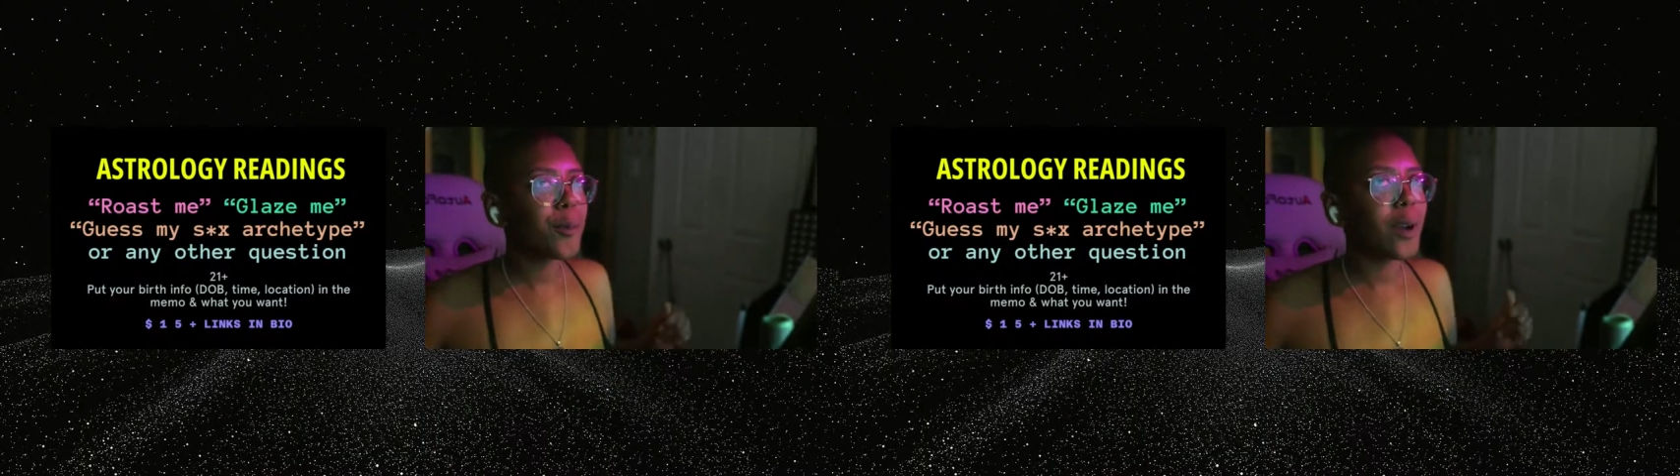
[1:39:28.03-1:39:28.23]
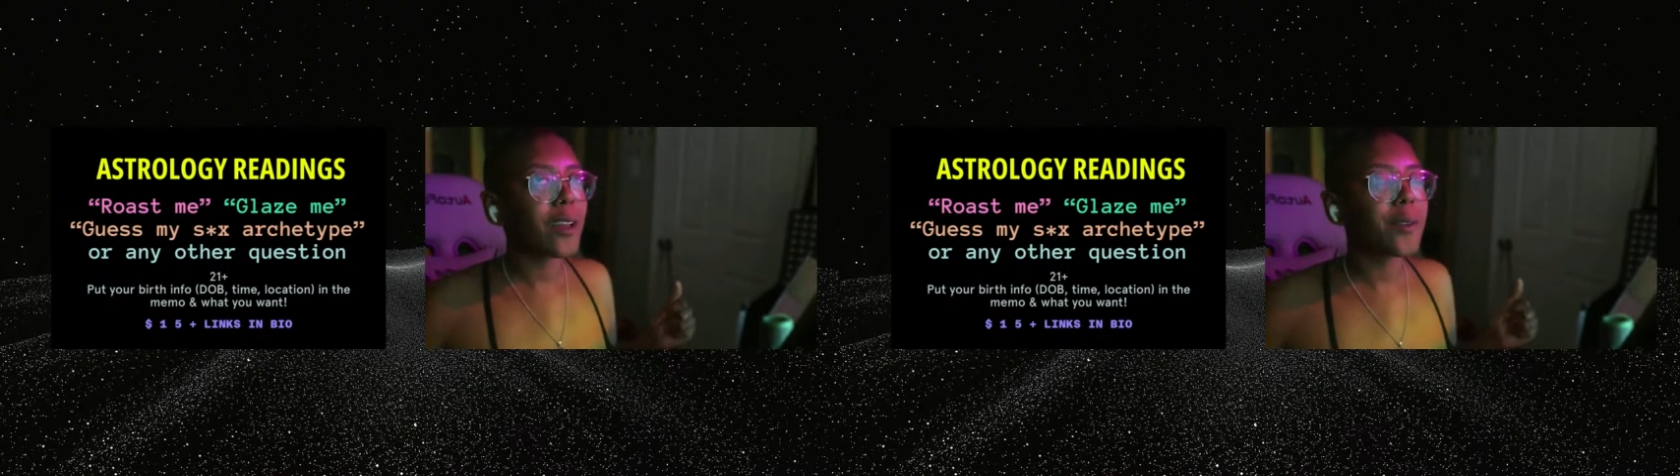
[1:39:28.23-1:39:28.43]

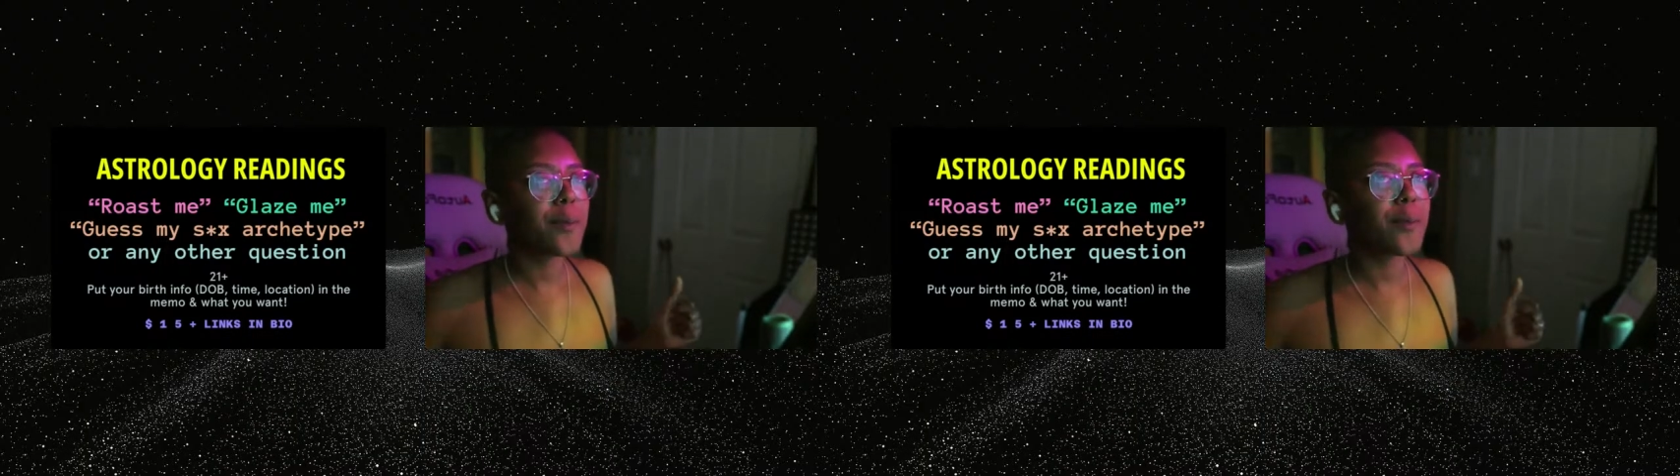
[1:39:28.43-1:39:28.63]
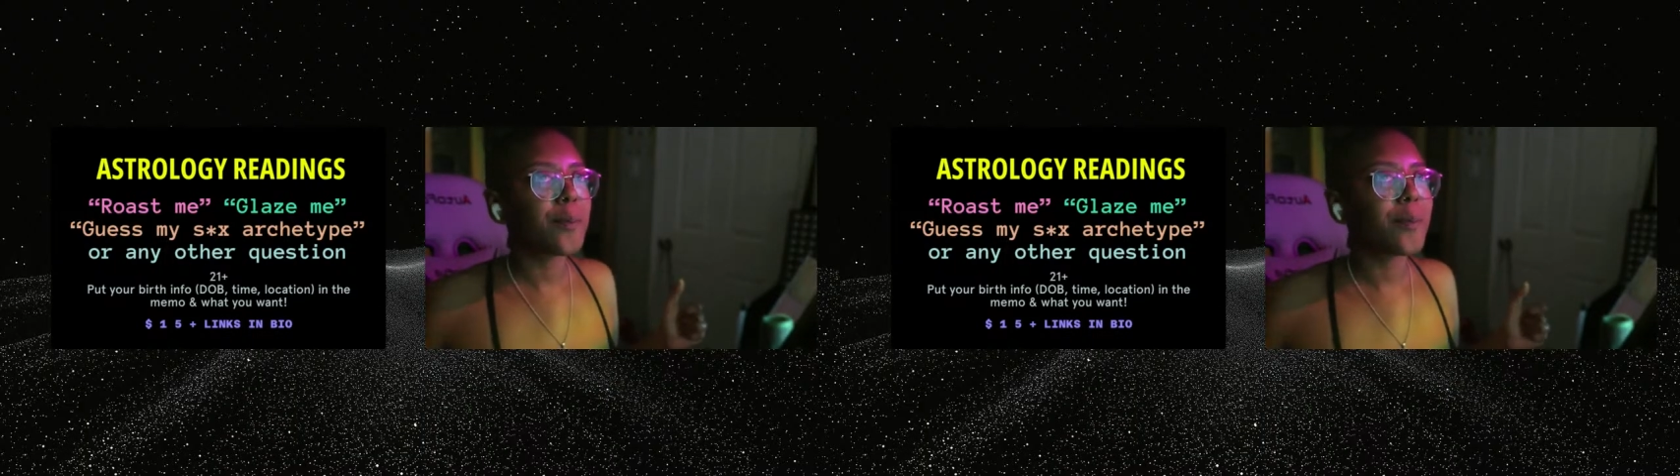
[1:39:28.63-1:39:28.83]
my
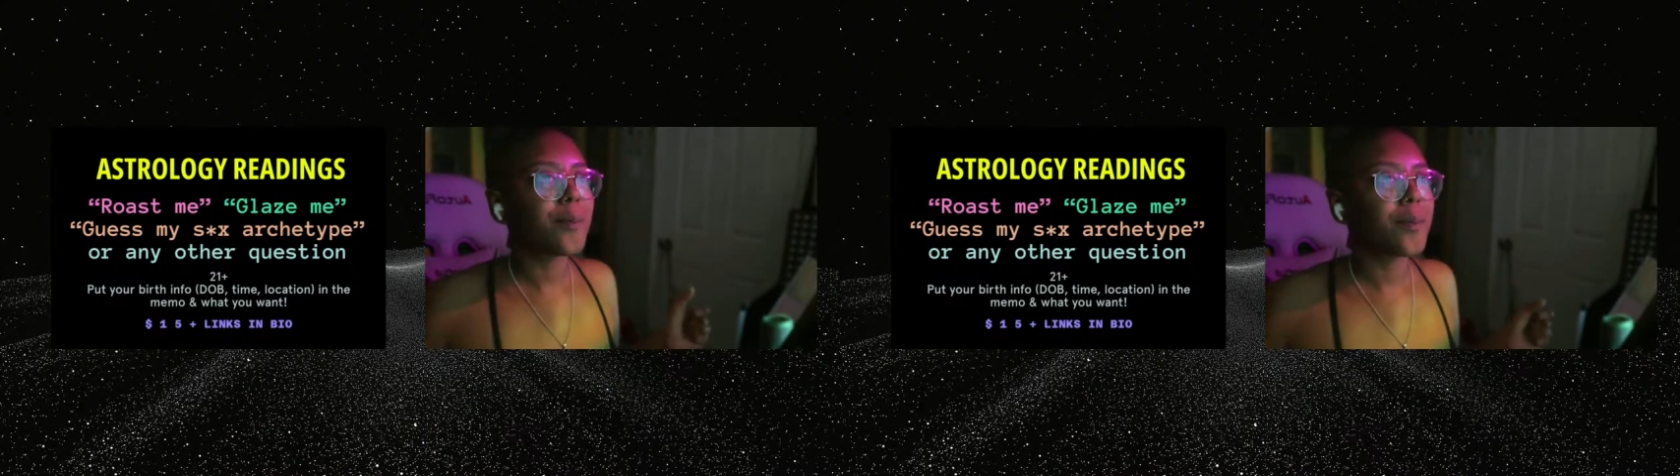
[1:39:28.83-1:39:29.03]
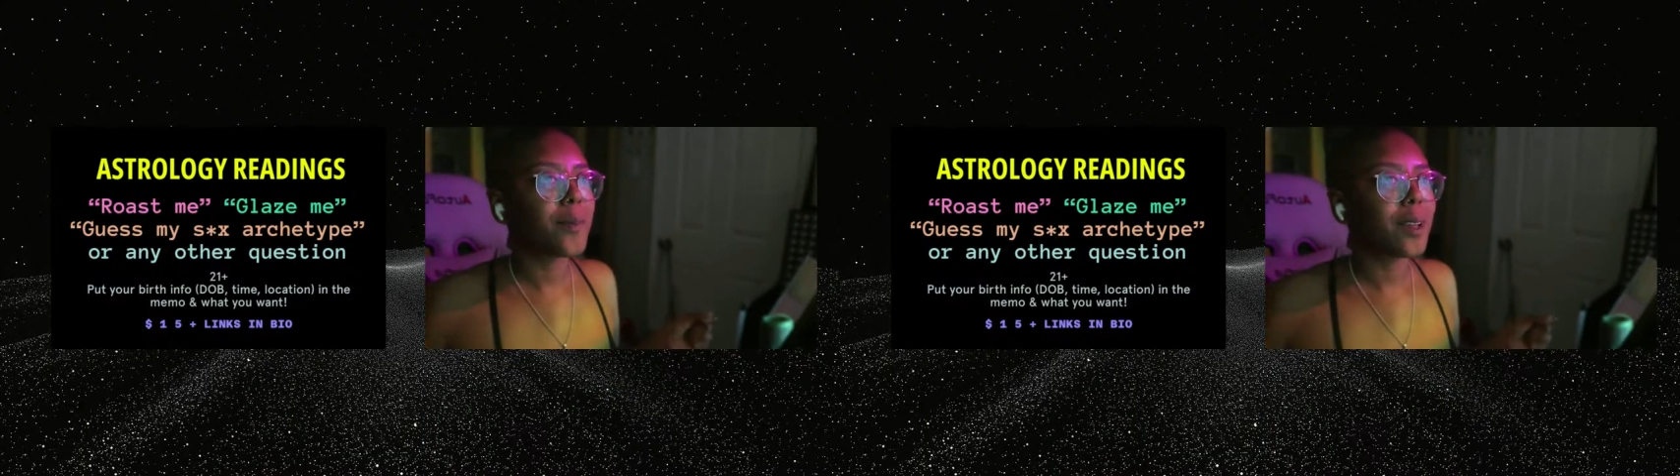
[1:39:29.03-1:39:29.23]

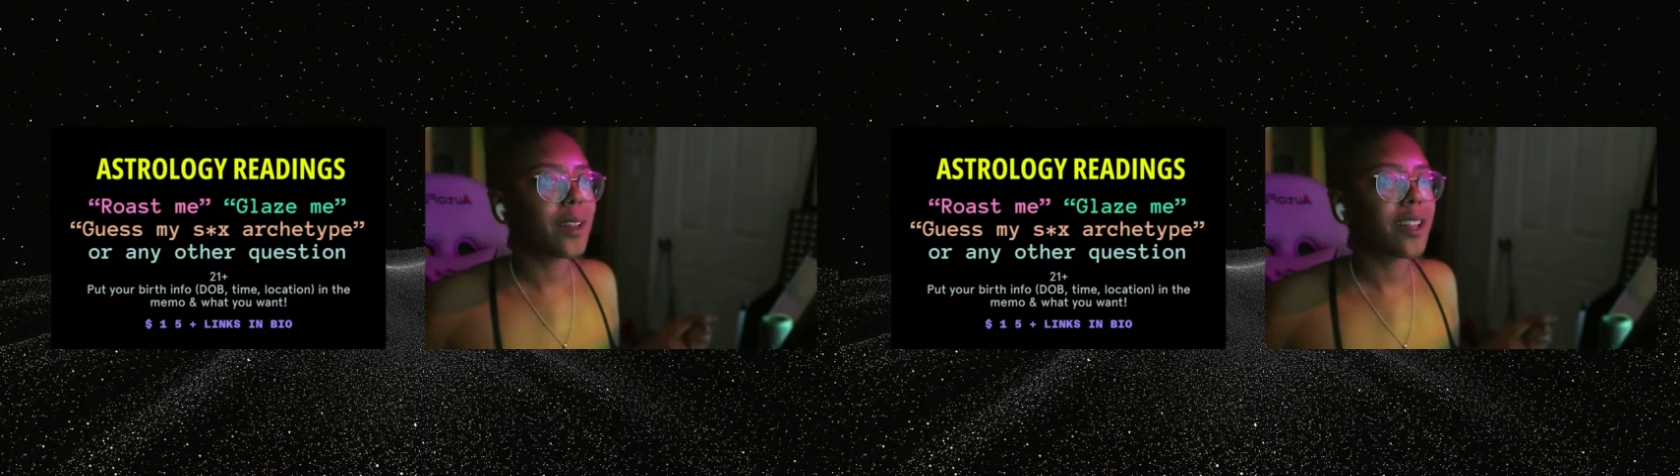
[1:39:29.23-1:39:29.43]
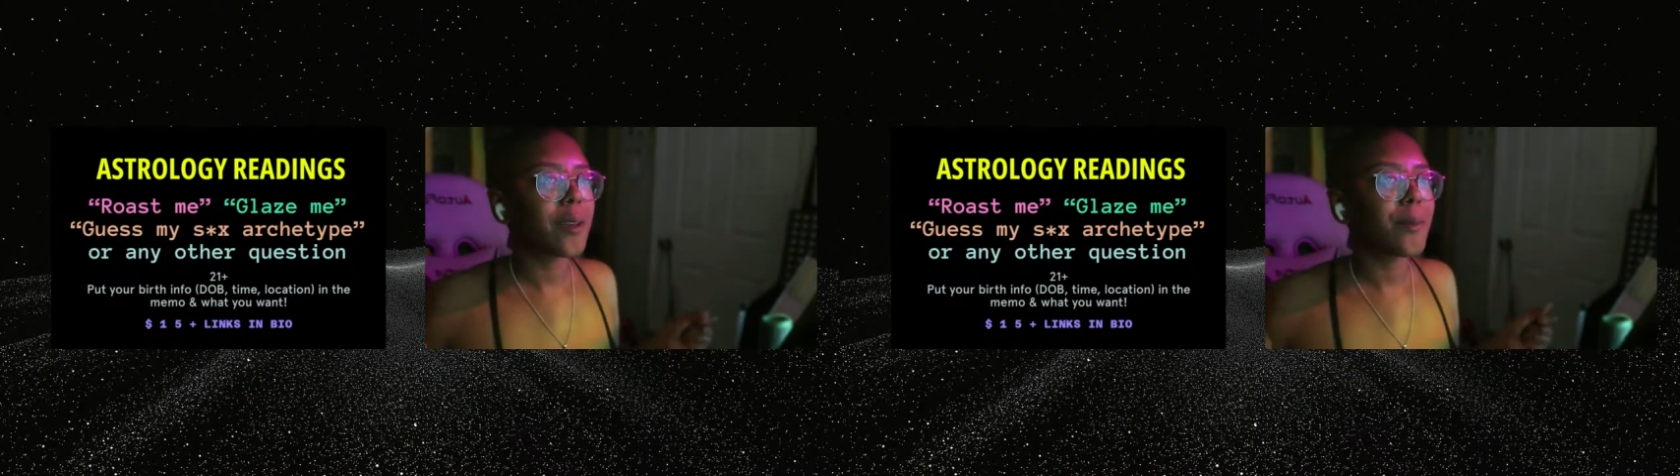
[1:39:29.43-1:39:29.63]

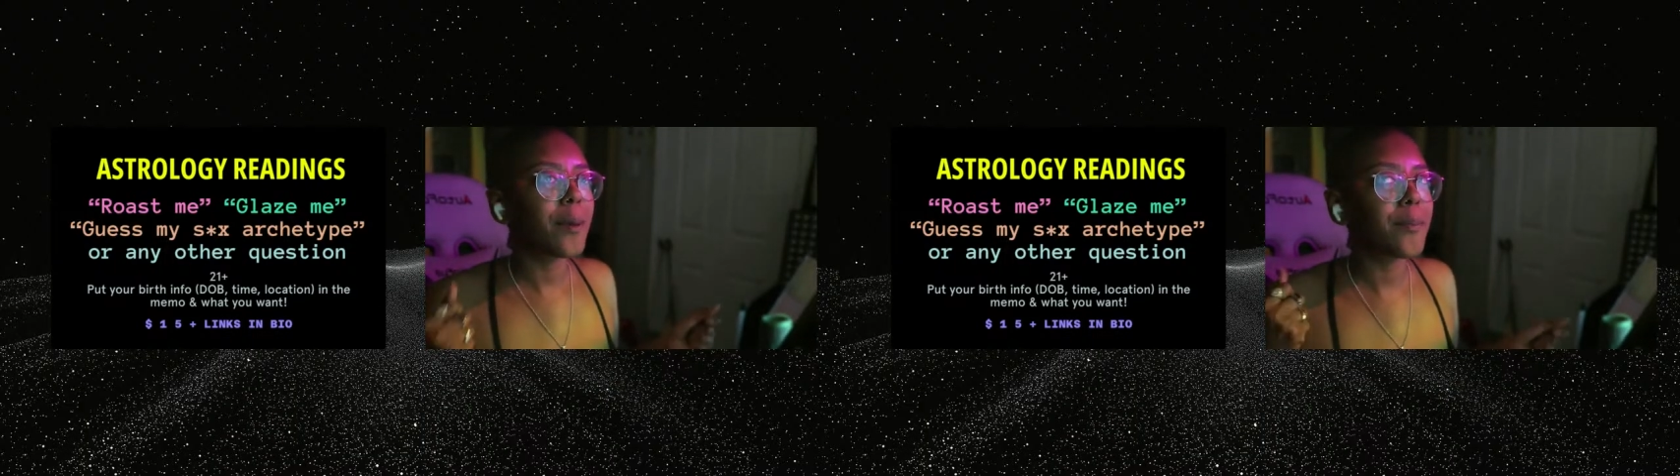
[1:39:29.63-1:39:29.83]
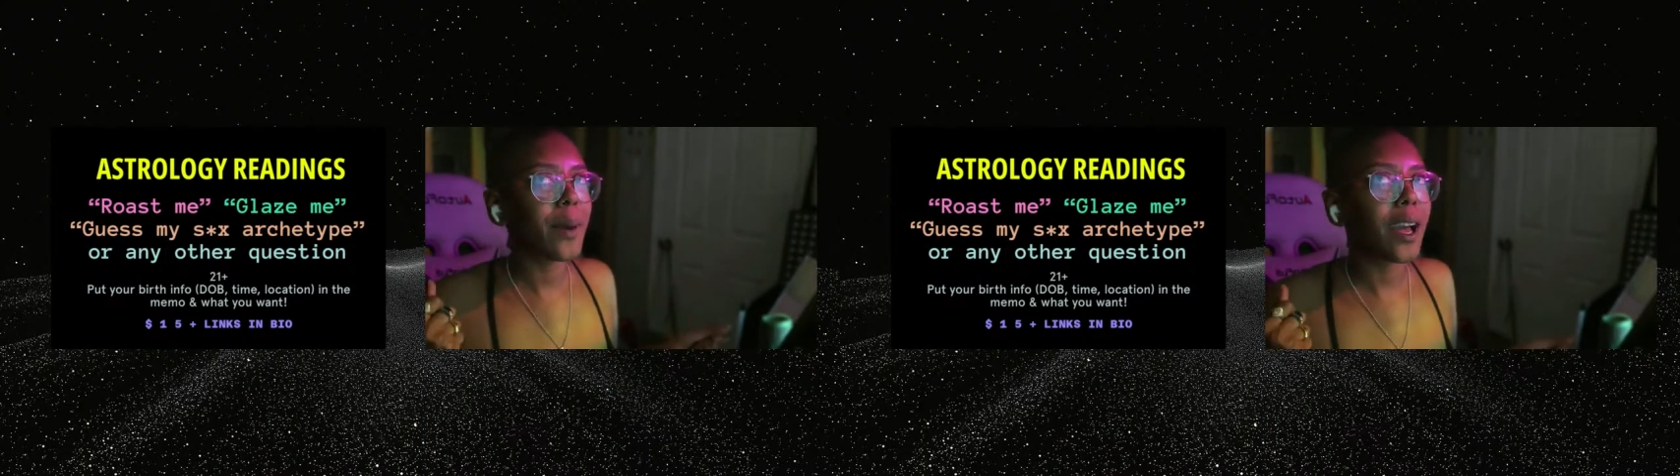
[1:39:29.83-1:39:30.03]

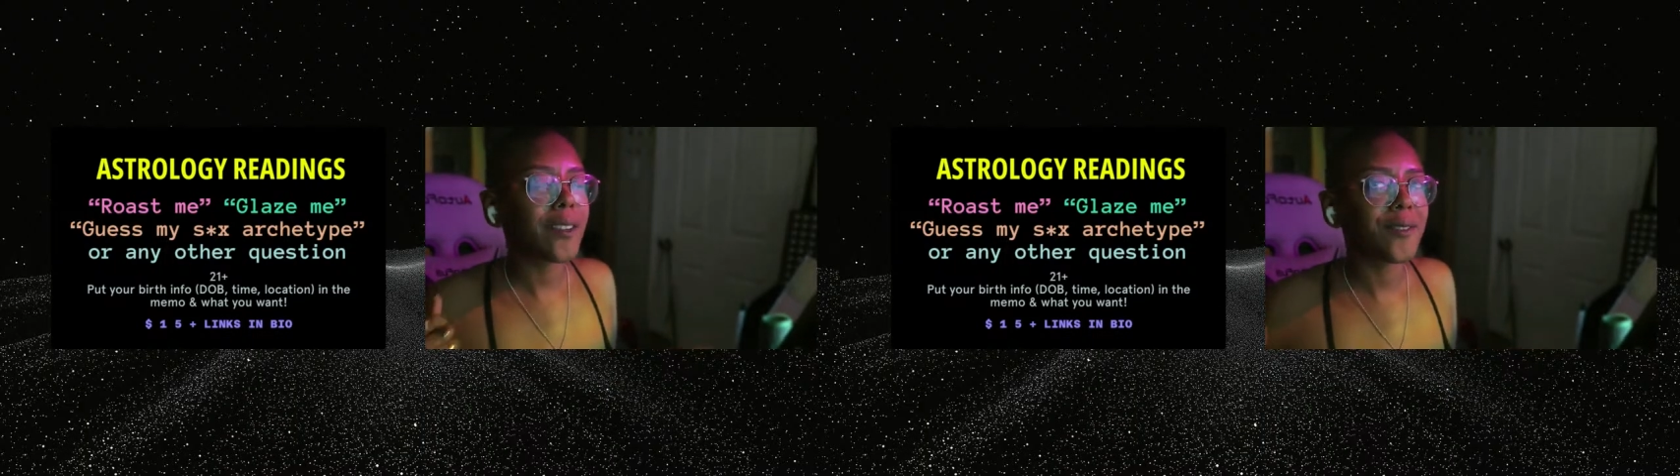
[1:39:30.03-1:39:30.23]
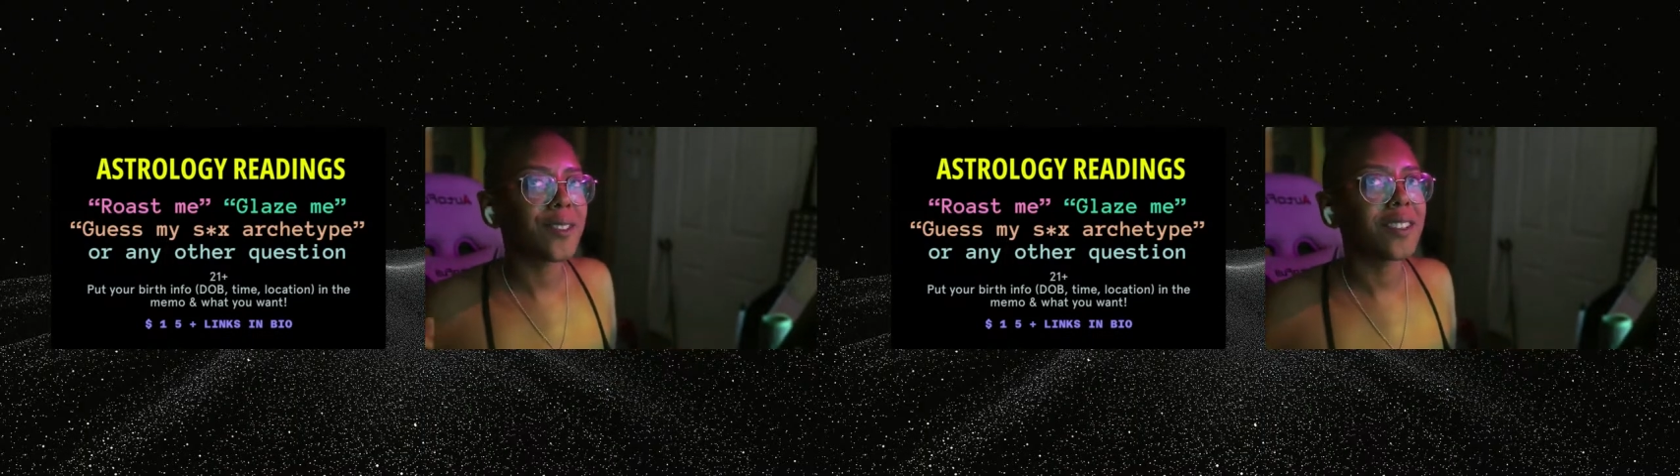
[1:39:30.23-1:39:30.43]

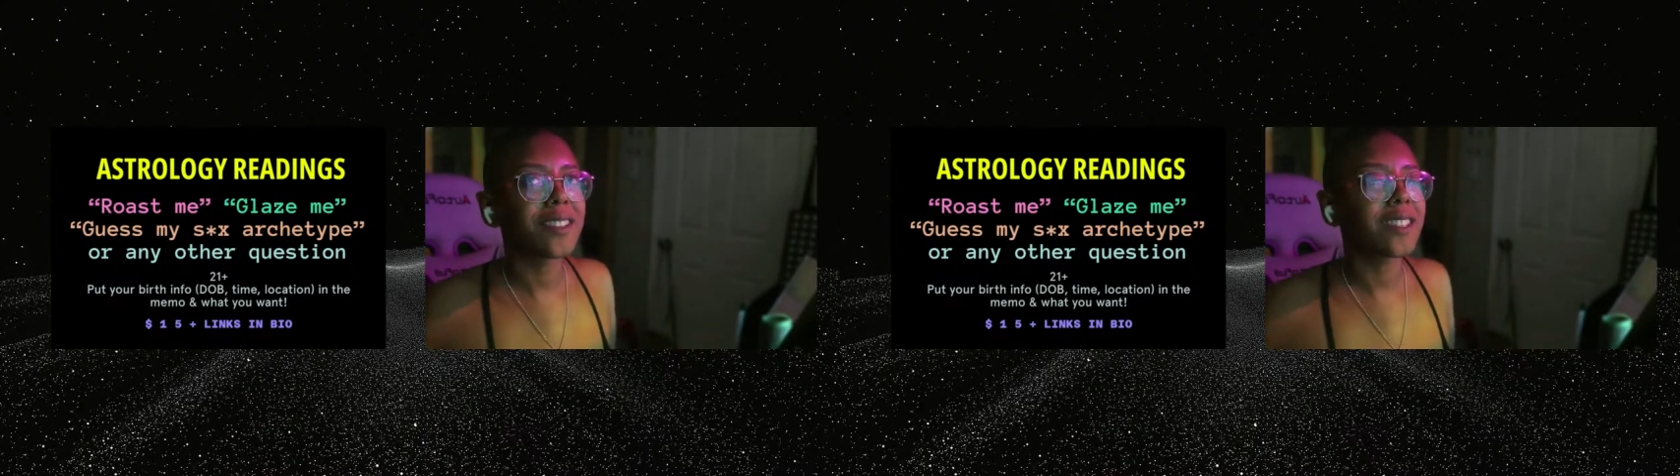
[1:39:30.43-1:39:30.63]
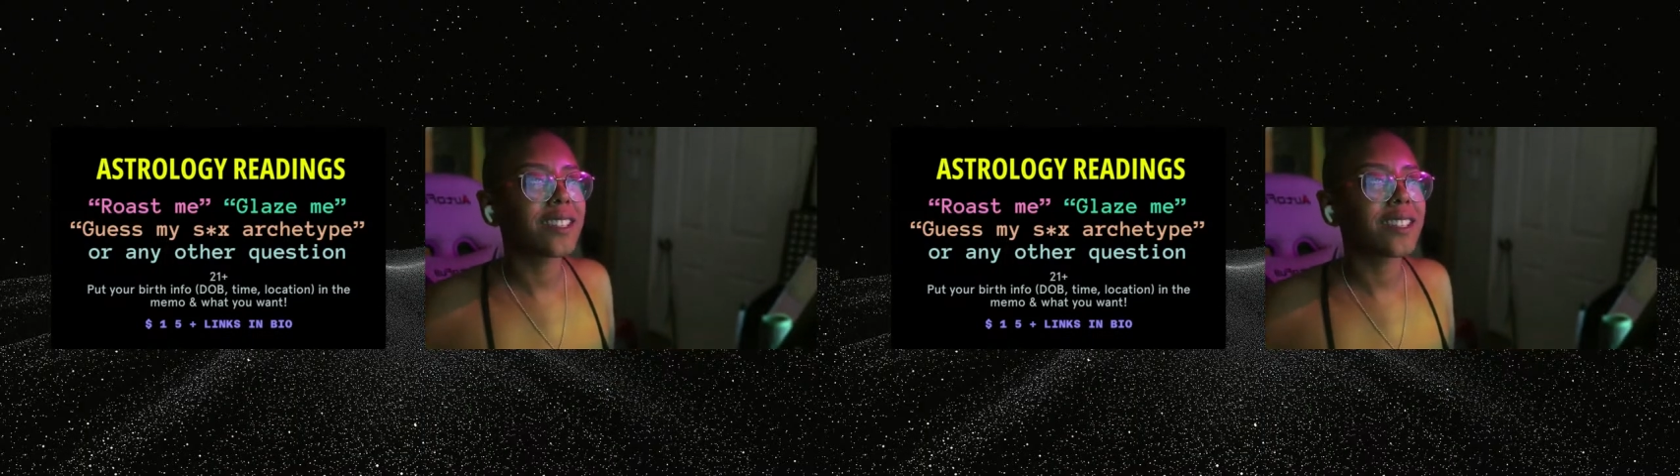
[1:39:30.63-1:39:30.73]
backbone really